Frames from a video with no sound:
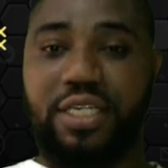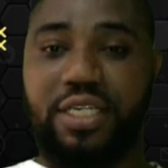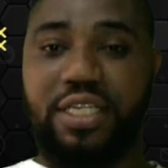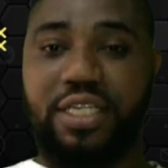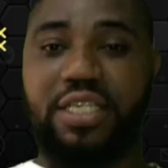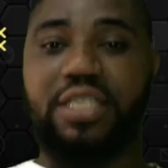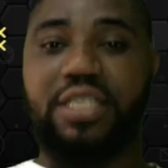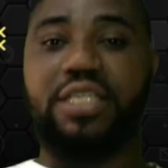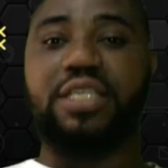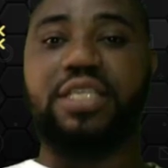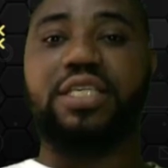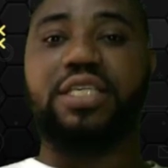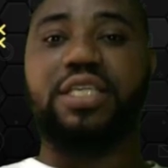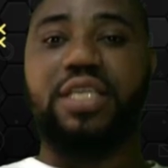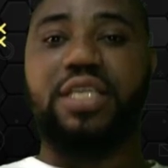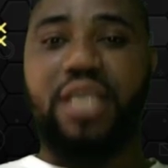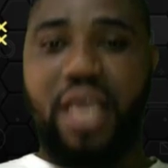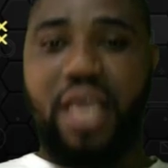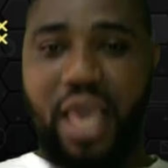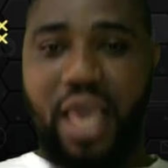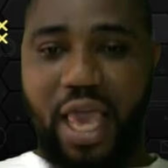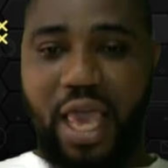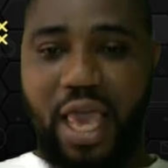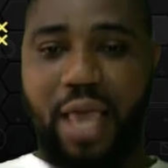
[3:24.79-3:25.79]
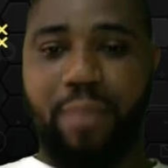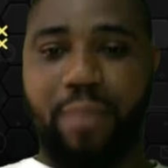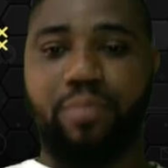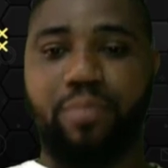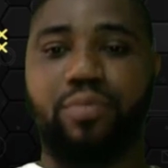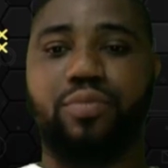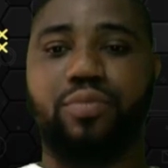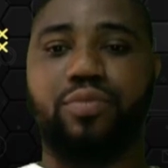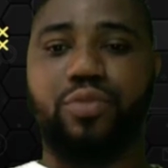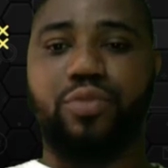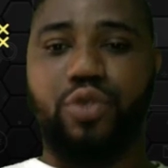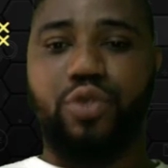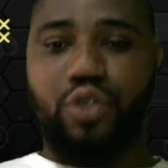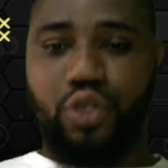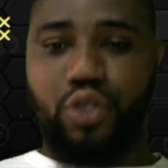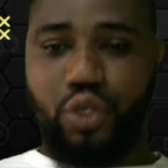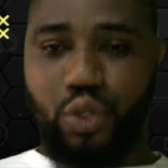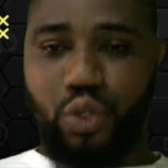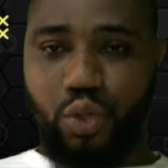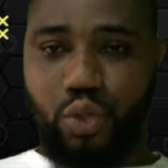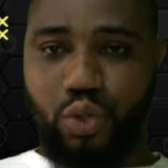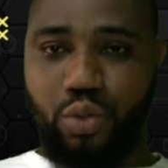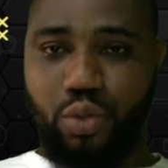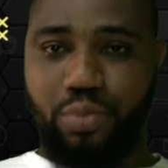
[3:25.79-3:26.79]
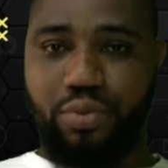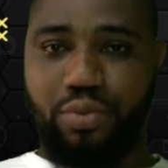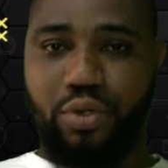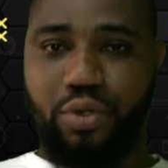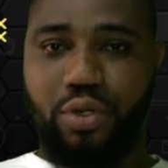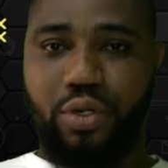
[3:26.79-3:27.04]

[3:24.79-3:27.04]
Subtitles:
dm cube.